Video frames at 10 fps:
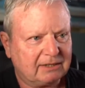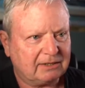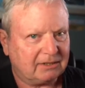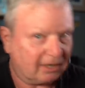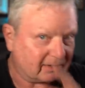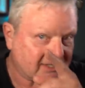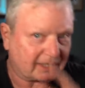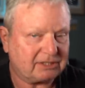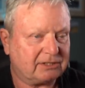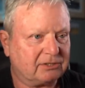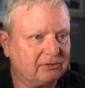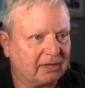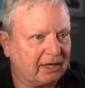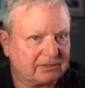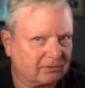no, it's actually
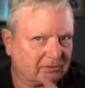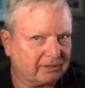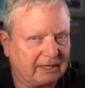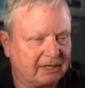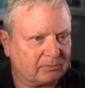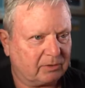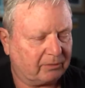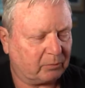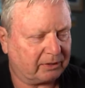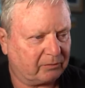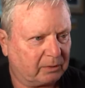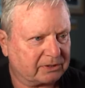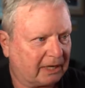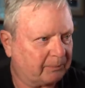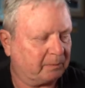2Ks or 3Ks or whatever it was
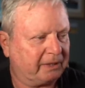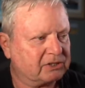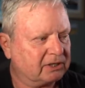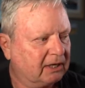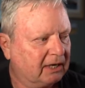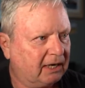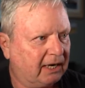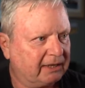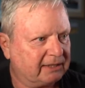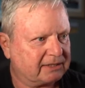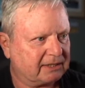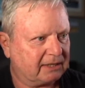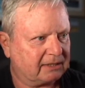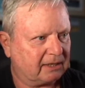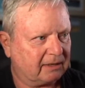up the beach. And he
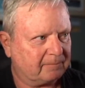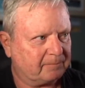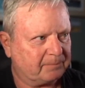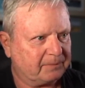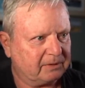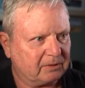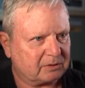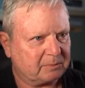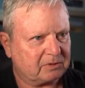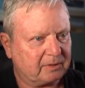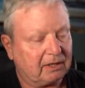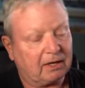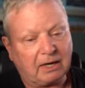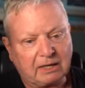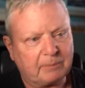said, you're not supposed to.
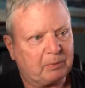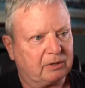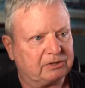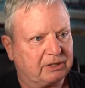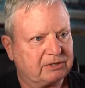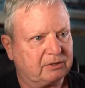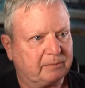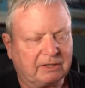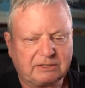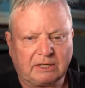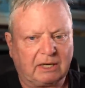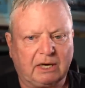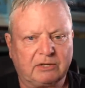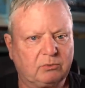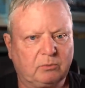And I apologized to him. And I said,
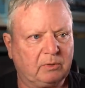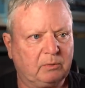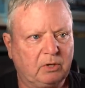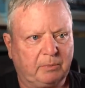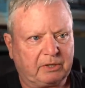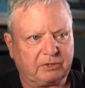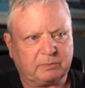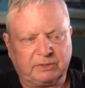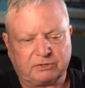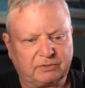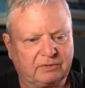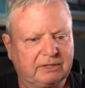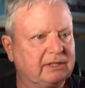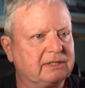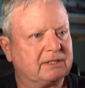I thought we were because we had driven.
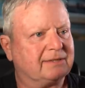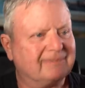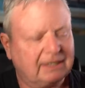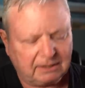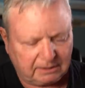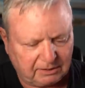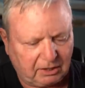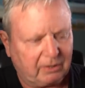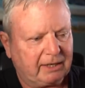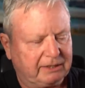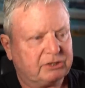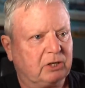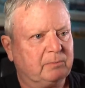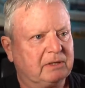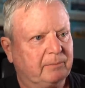And he said, no. And he
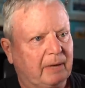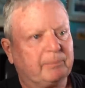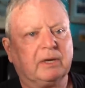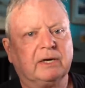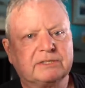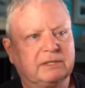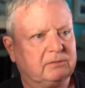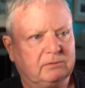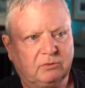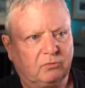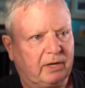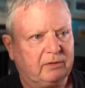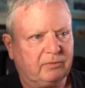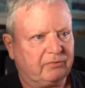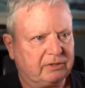showed me the map. And I said, you're right.
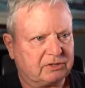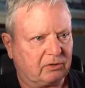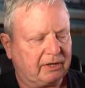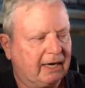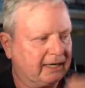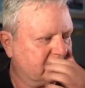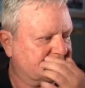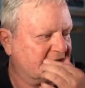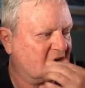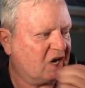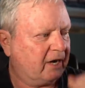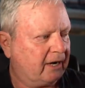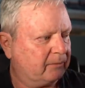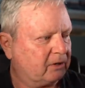We're very sorry. And he said, I'm not